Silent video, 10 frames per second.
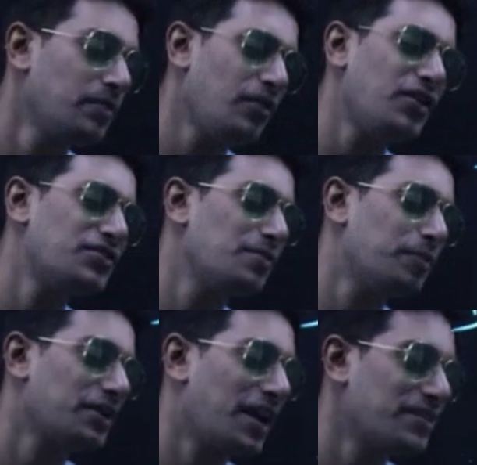Very
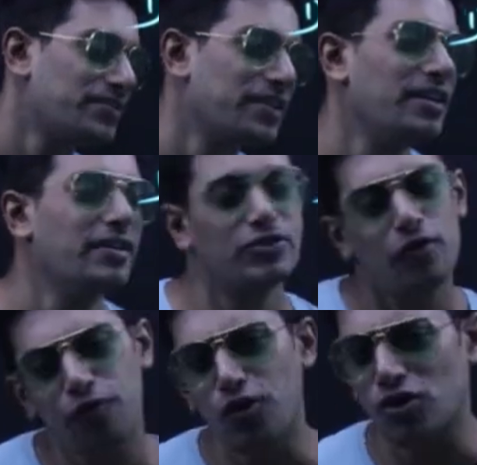simple, guys.
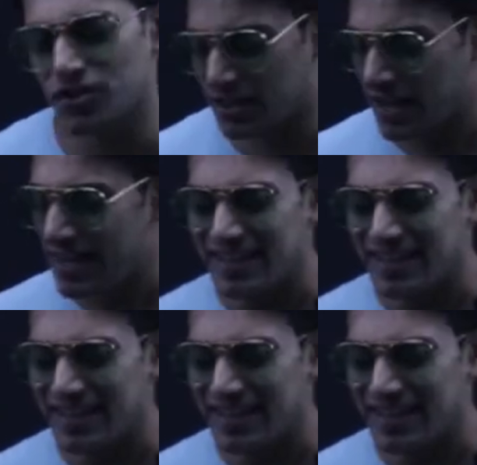So first,